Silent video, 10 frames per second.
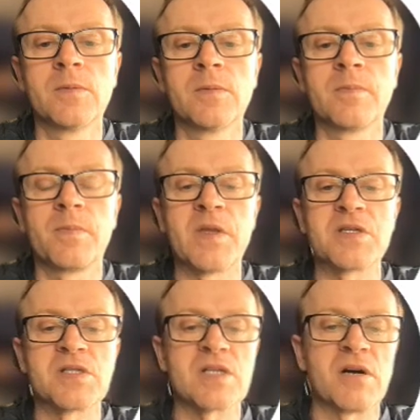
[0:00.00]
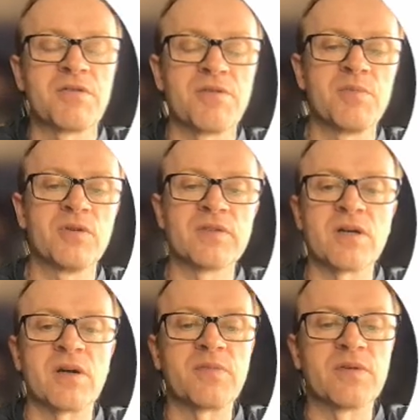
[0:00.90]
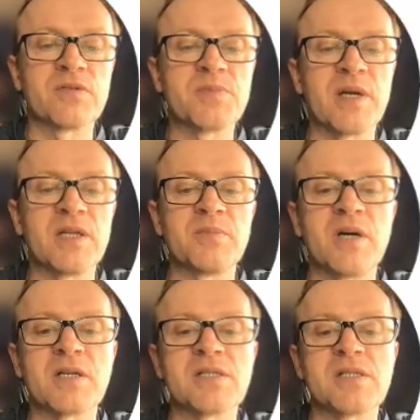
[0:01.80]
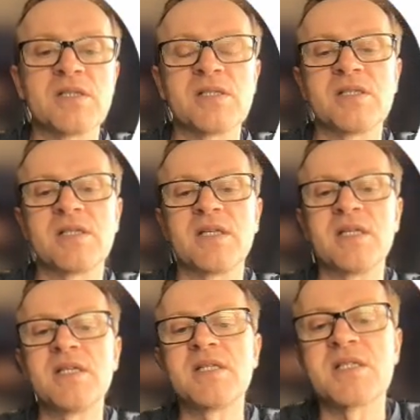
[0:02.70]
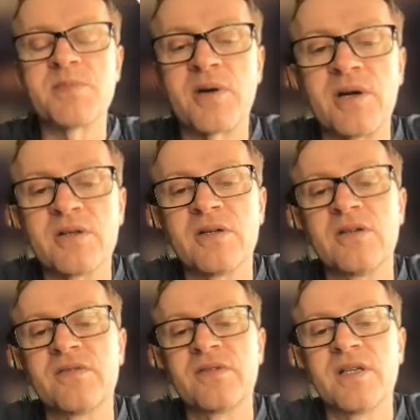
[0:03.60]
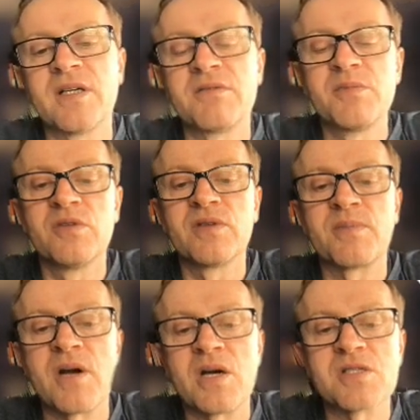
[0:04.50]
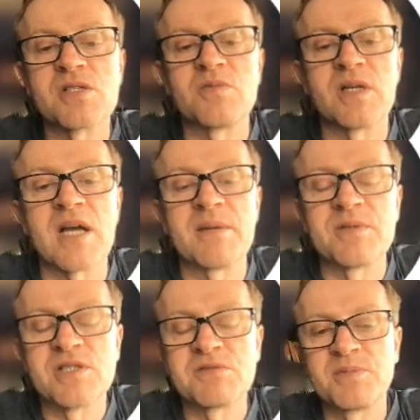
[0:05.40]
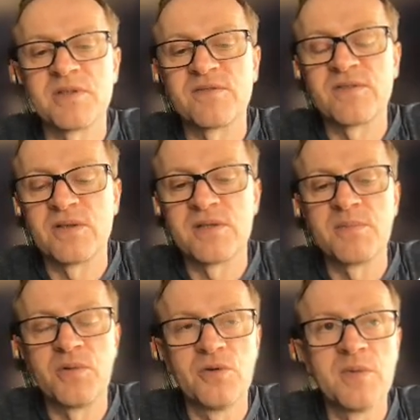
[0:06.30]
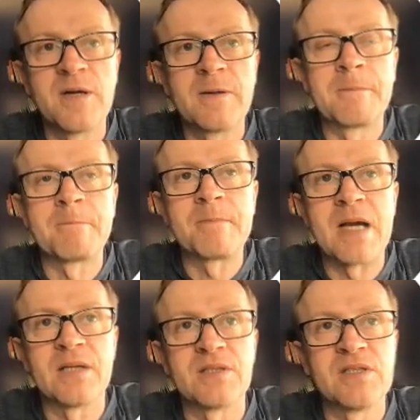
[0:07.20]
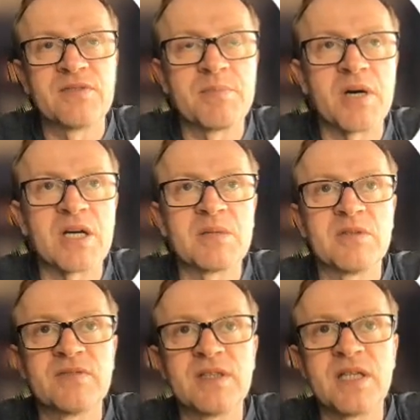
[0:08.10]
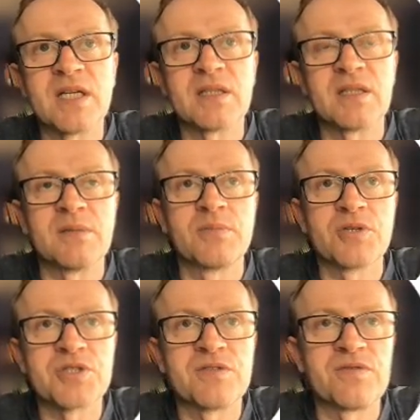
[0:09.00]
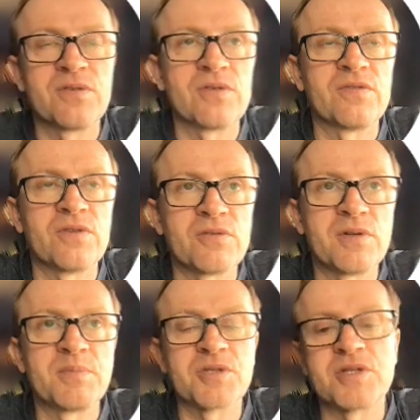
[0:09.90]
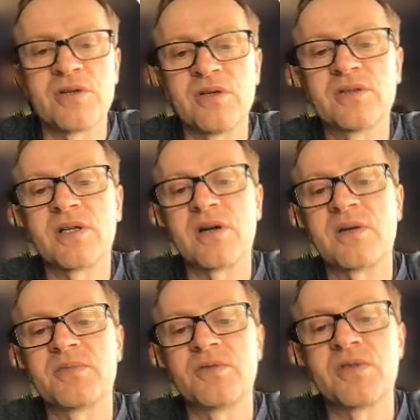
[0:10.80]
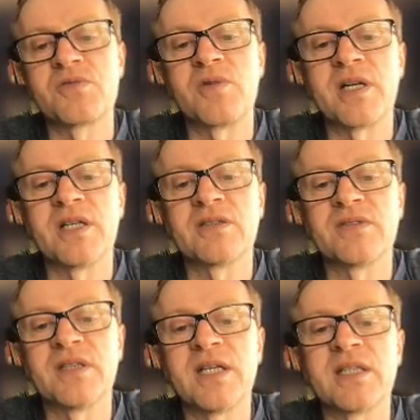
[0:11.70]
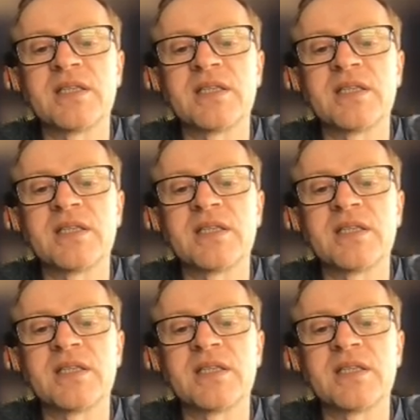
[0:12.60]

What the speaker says: This is how we remove the carp from those baited boxes. This is the easiest part of the removal process. What happens is we put a floating boom underneath the bottom of the net, push it forward, pushing all the carp towards one end of the net,